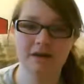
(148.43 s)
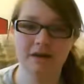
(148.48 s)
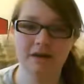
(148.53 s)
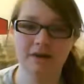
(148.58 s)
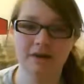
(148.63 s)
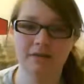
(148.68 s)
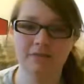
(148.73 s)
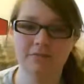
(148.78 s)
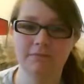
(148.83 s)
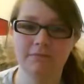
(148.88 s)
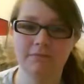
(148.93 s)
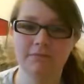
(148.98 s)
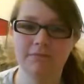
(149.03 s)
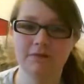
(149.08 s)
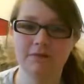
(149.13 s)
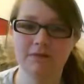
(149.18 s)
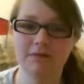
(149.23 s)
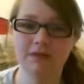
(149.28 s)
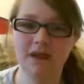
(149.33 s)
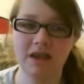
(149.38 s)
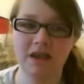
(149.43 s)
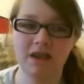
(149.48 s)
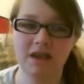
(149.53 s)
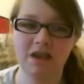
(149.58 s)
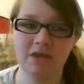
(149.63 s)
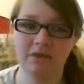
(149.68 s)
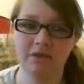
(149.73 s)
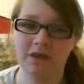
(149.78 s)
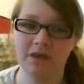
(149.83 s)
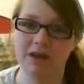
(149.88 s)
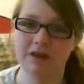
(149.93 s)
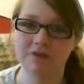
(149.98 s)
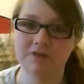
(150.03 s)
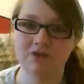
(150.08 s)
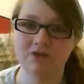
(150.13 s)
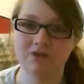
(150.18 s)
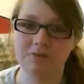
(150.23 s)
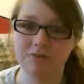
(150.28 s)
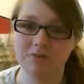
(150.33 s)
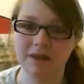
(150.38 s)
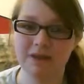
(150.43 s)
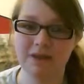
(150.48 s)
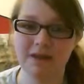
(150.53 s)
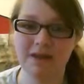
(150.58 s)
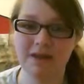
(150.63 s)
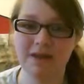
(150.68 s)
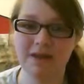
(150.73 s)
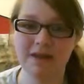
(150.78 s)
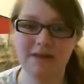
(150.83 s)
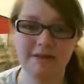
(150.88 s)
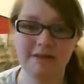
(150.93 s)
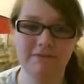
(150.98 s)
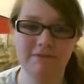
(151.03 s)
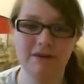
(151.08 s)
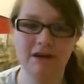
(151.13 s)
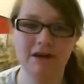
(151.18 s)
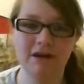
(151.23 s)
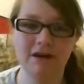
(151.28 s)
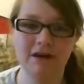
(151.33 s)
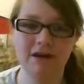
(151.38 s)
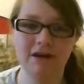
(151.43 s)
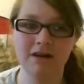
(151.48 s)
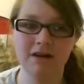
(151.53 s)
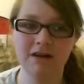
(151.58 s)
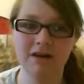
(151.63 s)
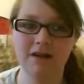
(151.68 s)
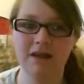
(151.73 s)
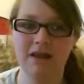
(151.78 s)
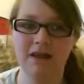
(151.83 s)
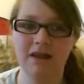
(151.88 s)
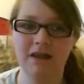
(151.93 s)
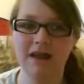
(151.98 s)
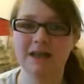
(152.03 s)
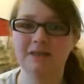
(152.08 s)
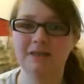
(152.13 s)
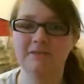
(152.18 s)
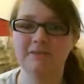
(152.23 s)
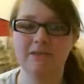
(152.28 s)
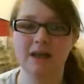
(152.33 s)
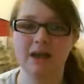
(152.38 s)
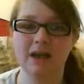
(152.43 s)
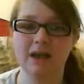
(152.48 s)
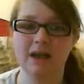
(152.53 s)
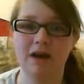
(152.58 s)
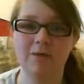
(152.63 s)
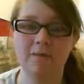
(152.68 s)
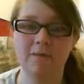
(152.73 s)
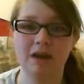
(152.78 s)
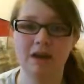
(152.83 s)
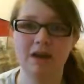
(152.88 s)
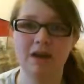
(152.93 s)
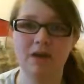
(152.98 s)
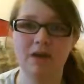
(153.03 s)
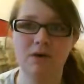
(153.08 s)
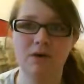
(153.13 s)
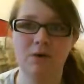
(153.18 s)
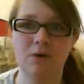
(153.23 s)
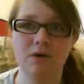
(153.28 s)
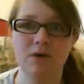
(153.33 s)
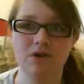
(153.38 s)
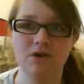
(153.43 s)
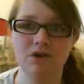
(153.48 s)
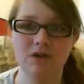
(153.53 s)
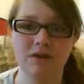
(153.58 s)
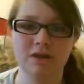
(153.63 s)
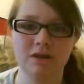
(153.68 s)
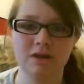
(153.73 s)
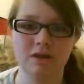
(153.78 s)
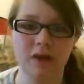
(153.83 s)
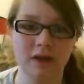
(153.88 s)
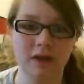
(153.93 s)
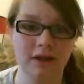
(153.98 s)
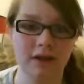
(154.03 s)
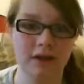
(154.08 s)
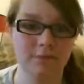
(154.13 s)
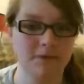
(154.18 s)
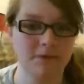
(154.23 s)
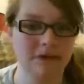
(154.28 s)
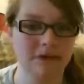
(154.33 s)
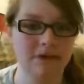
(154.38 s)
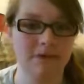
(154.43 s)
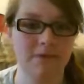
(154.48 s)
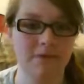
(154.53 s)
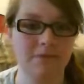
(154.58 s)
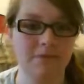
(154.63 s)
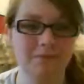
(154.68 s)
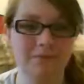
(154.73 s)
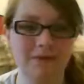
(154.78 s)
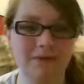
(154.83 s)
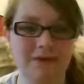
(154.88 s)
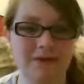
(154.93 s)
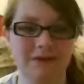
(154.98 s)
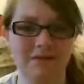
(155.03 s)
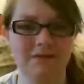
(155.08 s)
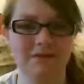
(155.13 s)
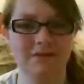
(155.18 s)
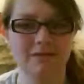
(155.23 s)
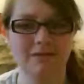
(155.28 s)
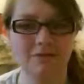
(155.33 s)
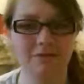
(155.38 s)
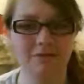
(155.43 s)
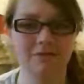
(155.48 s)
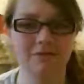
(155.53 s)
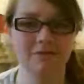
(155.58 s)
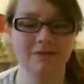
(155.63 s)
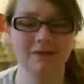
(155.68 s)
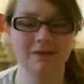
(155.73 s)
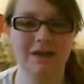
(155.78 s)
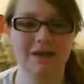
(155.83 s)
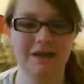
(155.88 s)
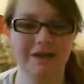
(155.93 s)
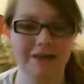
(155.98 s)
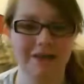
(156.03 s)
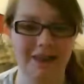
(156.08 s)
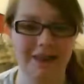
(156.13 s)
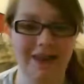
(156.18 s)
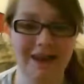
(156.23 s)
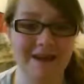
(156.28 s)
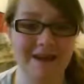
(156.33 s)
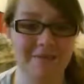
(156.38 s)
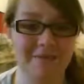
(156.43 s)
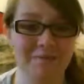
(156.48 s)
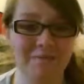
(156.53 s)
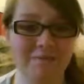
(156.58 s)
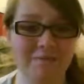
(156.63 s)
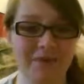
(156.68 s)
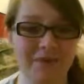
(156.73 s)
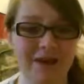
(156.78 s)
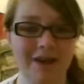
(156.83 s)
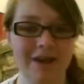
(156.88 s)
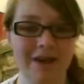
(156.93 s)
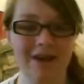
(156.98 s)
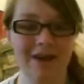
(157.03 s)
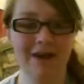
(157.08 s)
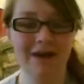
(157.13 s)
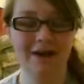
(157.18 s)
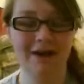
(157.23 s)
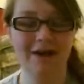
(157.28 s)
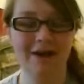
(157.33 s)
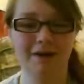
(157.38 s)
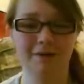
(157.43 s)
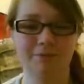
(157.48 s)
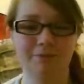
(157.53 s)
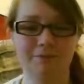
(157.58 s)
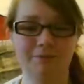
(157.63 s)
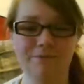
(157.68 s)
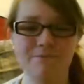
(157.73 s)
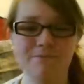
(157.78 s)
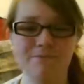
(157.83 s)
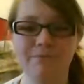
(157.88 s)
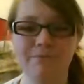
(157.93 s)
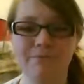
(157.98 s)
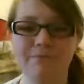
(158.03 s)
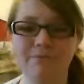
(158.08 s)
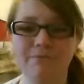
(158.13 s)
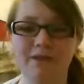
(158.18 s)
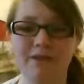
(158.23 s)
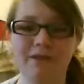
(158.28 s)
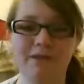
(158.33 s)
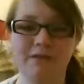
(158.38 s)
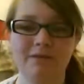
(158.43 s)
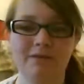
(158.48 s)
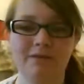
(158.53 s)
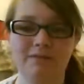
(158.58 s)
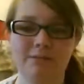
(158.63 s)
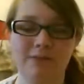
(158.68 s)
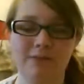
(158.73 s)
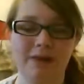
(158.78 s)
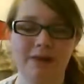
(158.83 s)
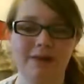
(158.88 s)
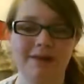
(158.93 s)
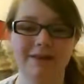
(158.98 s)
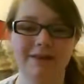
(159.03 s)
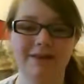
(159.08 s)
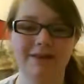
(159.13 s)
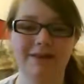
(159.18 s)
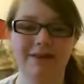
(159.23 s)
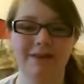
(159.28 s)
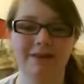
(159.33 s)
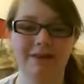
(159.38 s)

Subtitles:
There's like no relationships in it, and if there are, they last for like a minute or just an episode. It's kind of lame, but